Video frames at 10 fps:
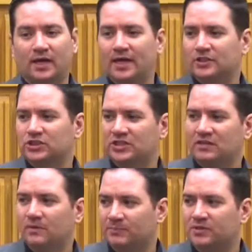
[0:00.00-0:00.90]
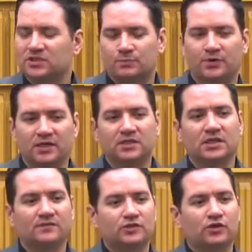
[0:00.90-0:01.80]
I actually came up in the spring and
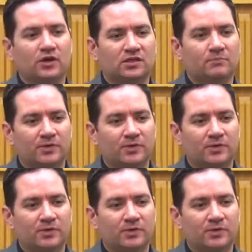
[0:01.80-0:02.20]
gave a talk that